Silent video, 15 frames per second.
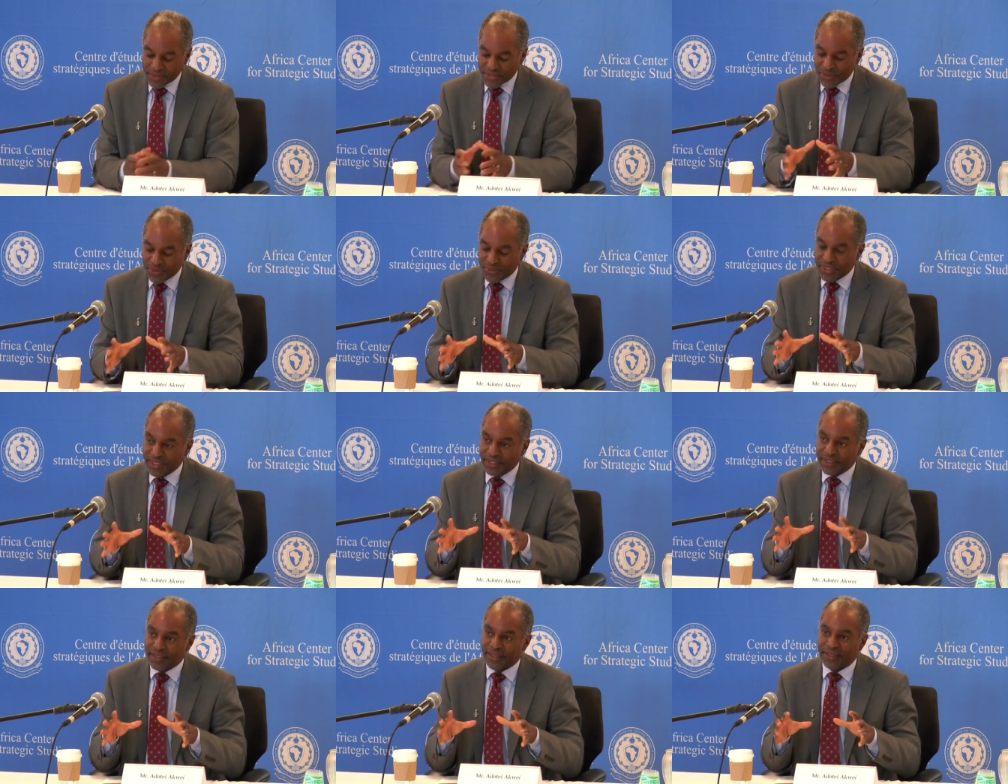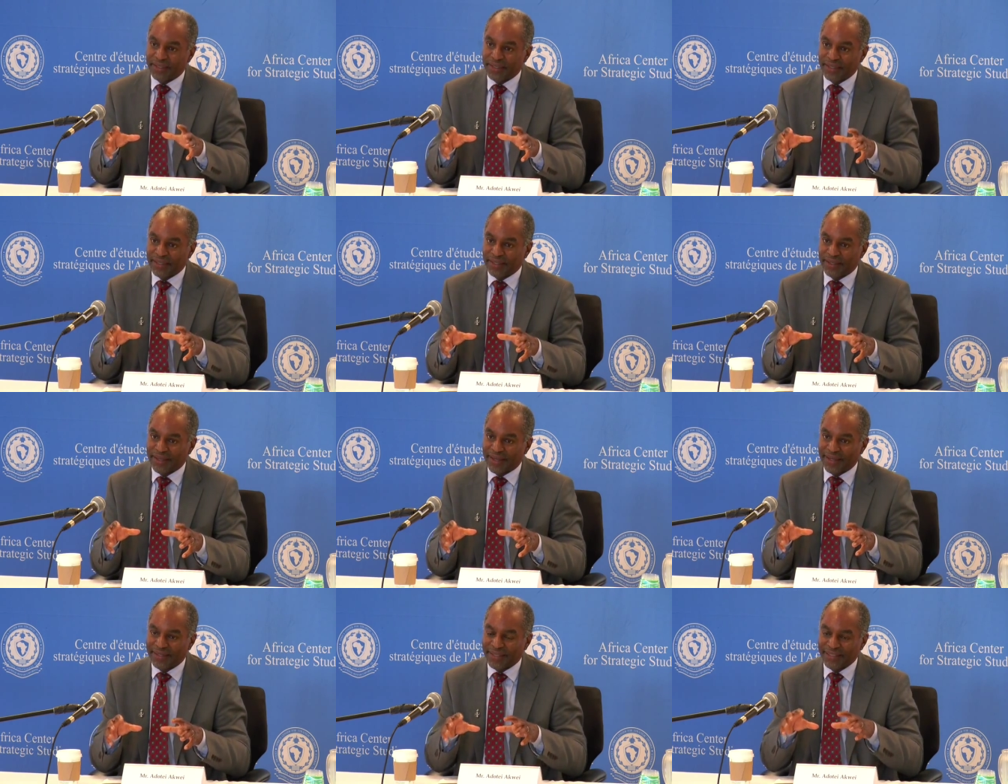So the, the
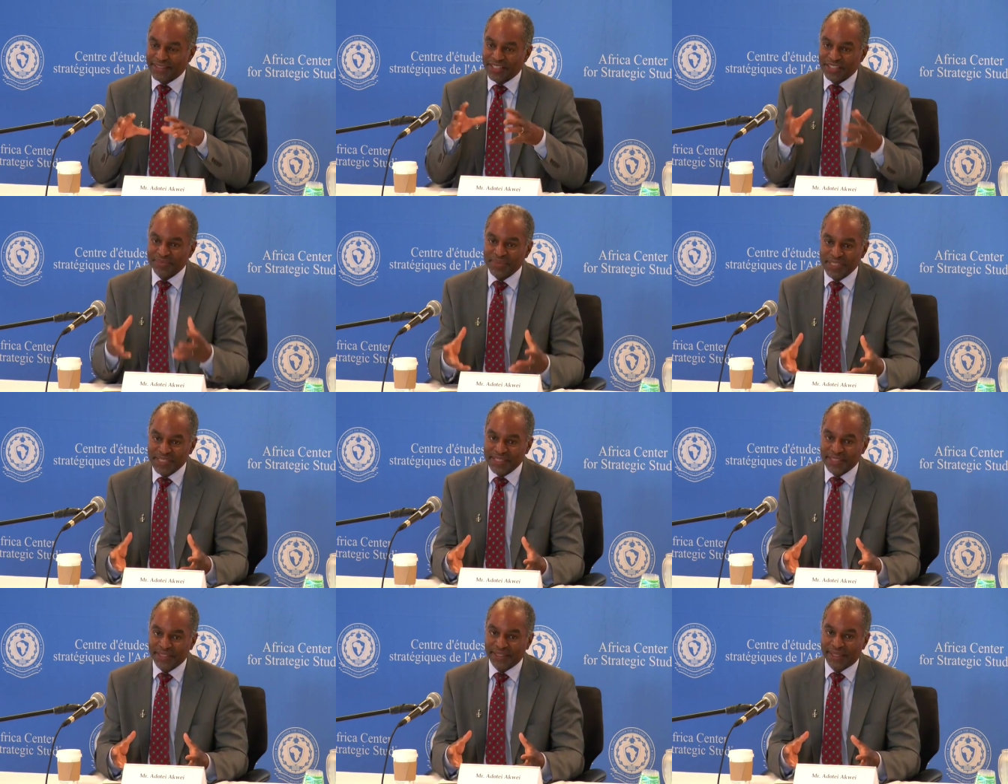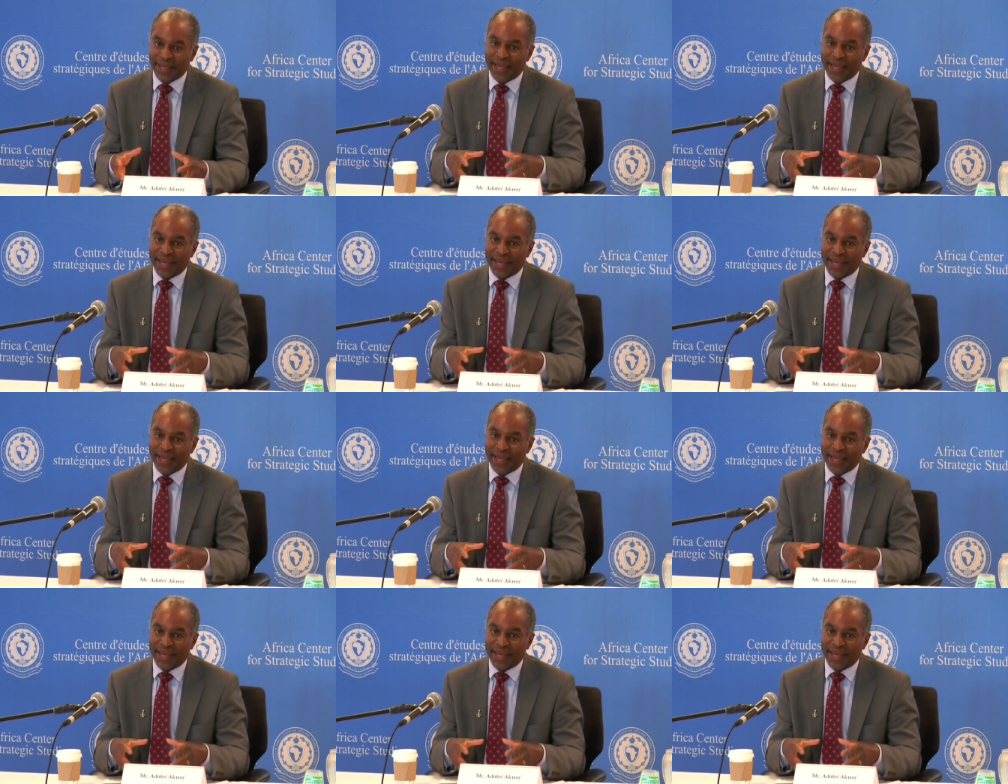legitimacy